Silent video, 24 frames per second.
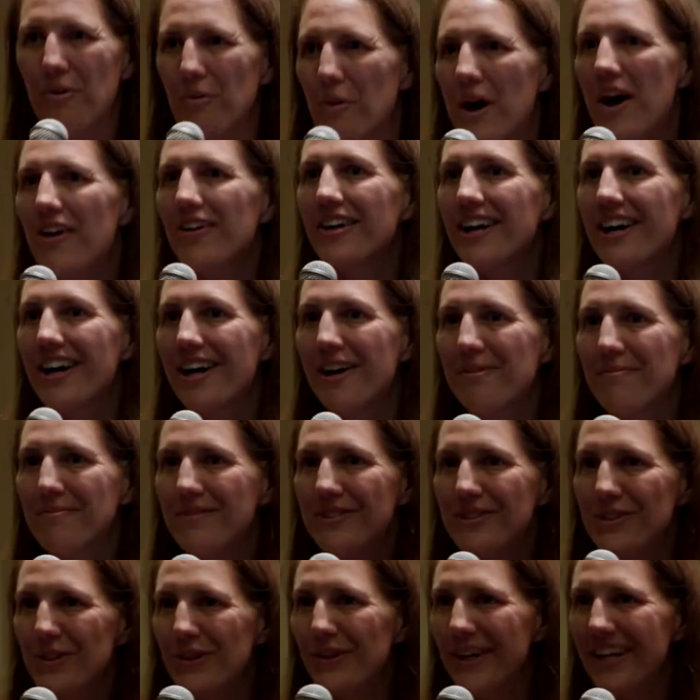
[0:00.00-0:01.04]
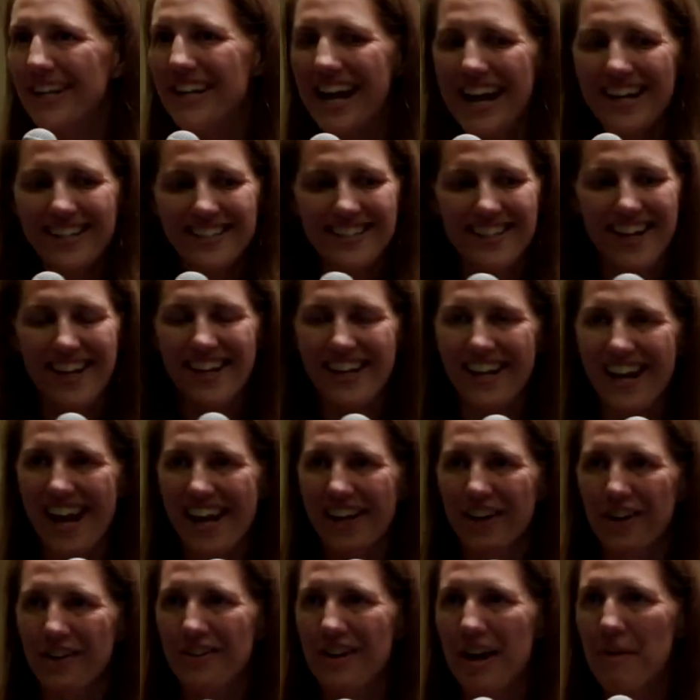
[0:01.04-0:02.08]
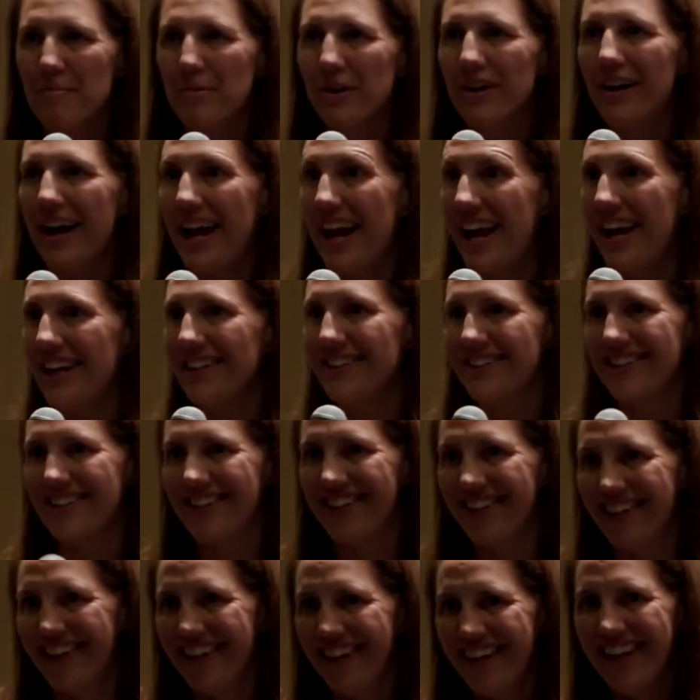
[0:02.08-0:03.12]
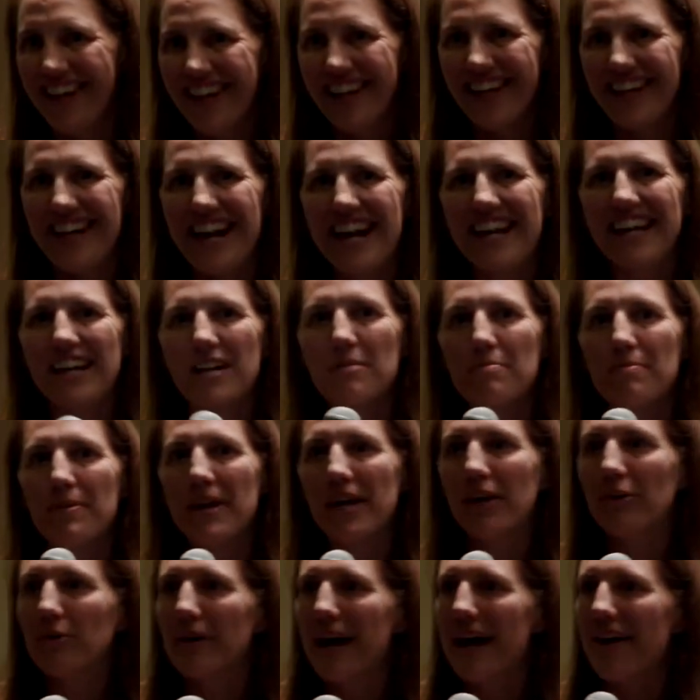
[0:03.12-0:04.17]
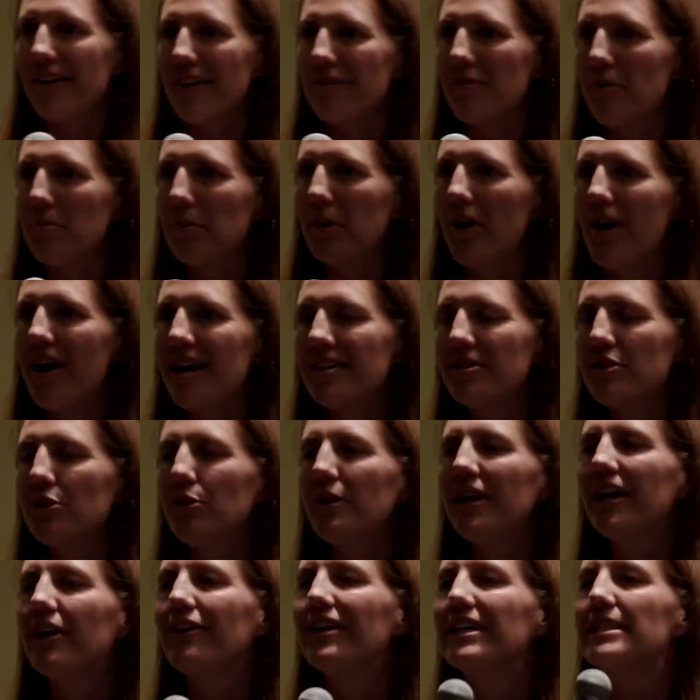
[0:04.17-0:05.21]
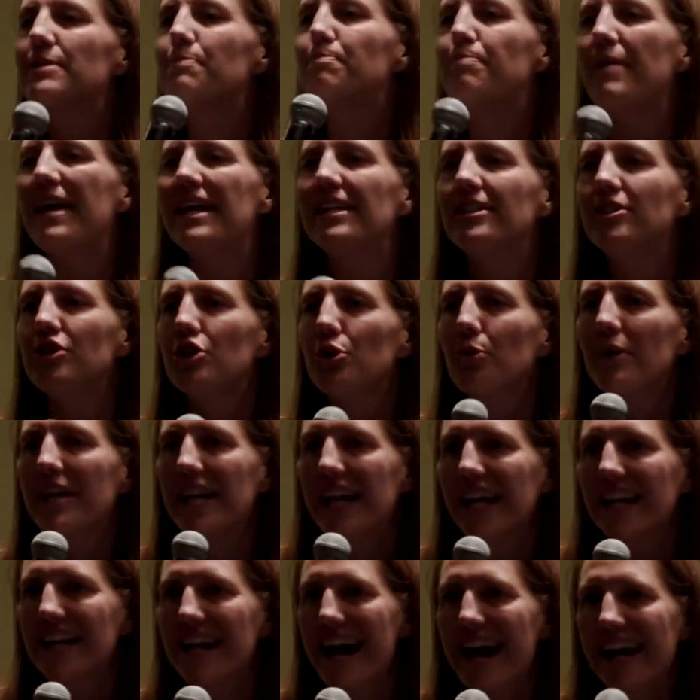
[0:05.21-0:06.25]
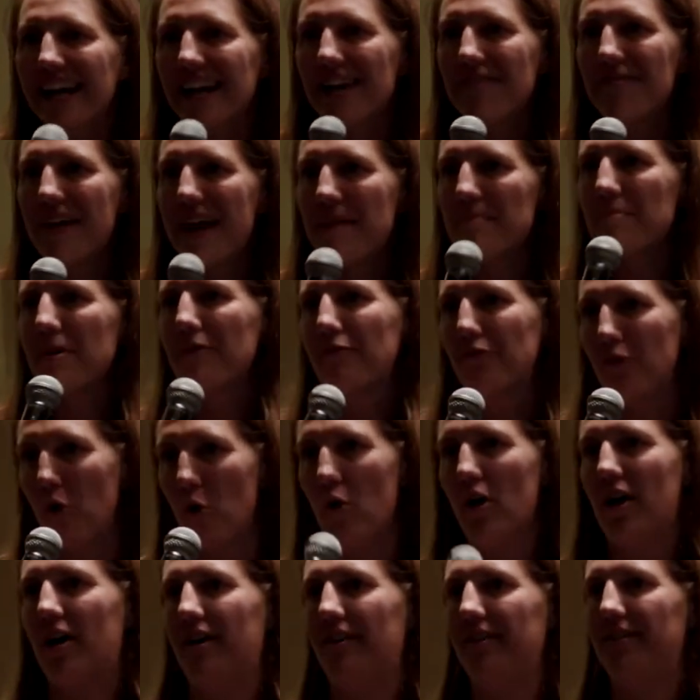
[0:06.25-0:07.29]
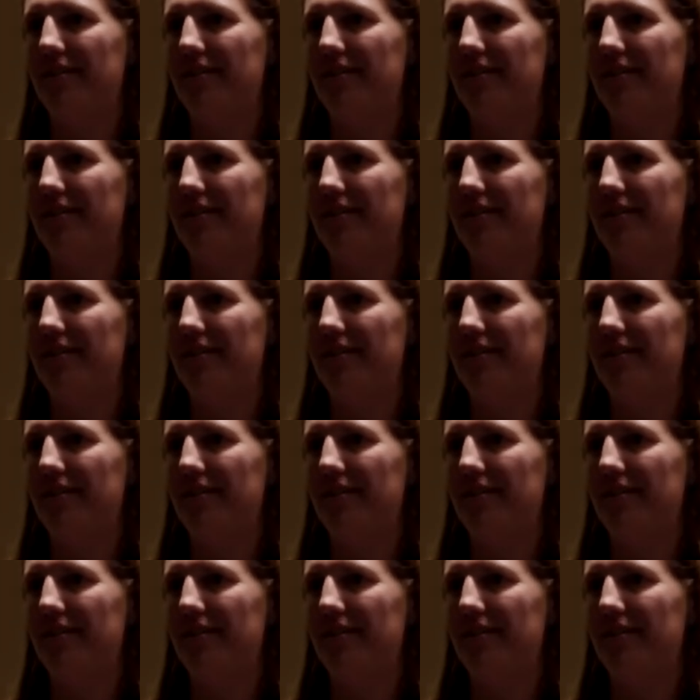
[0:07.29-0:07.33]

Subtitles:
Welcome to Ignite San Diego number 8. Can I get a big round of applause? Who here has been to an Ignite event before?